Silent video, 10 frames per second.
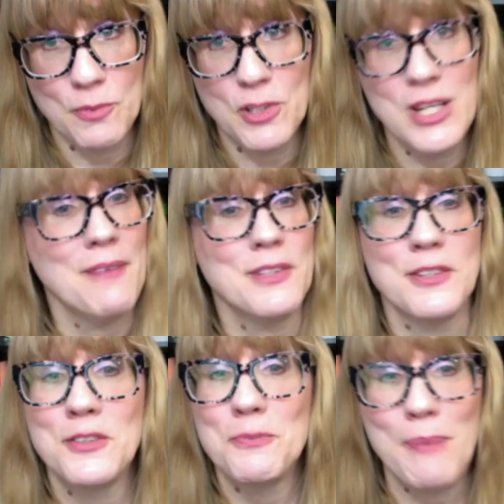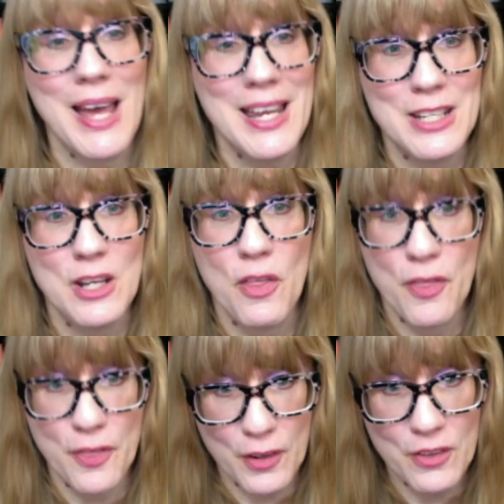but you have to spend
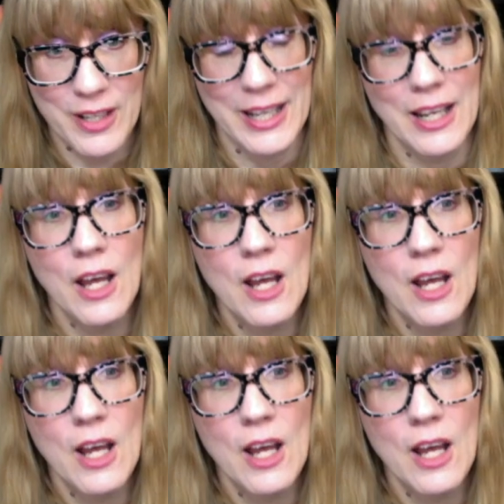$30.